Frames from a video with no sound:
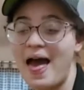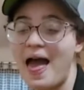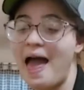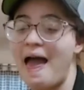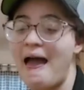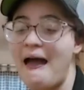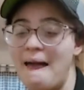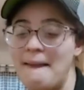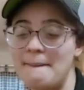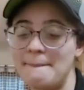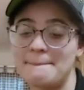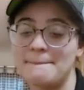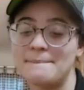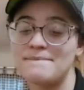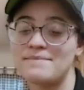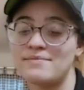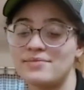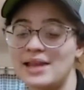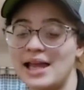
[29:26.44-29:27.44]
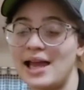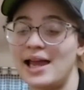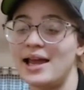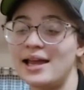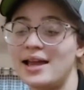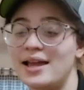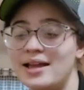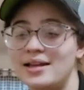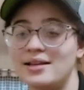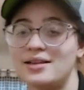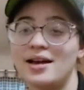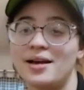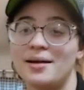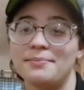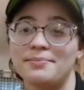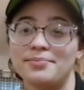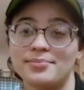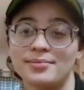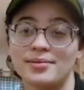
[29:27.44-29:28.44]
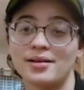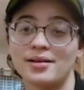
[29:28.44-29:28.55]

and they end up